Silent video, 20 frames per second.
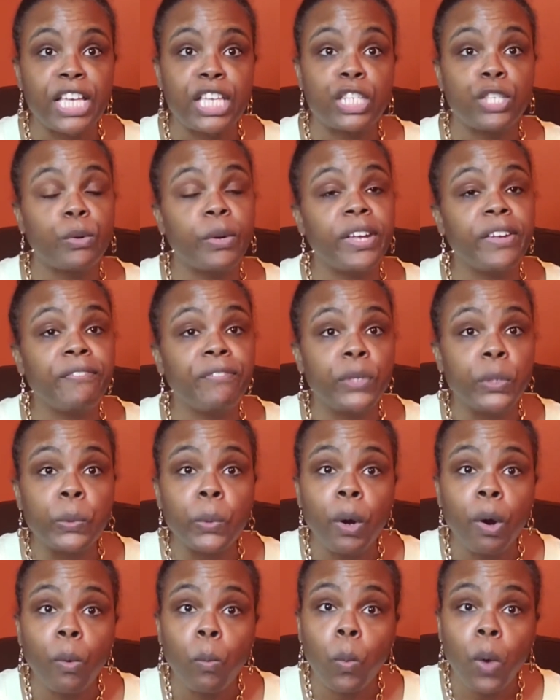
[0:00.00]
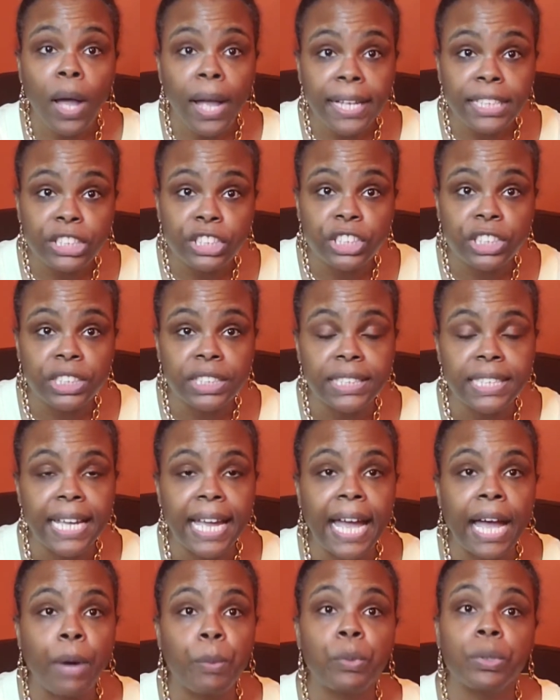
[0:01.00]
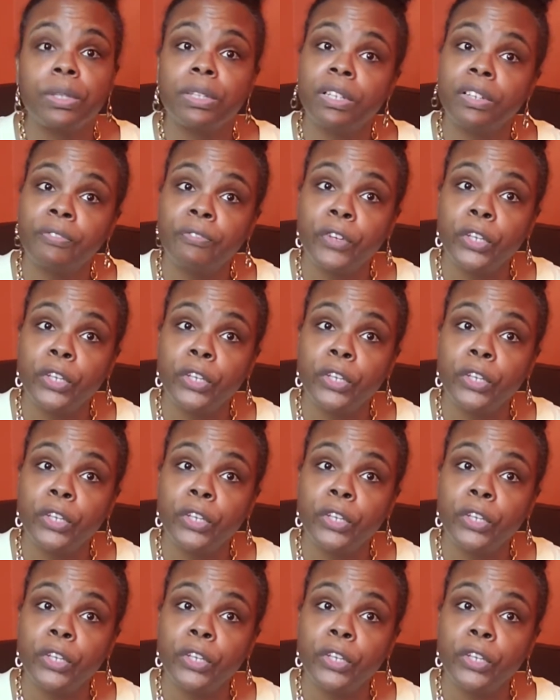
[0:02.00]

So if you are watching, I would love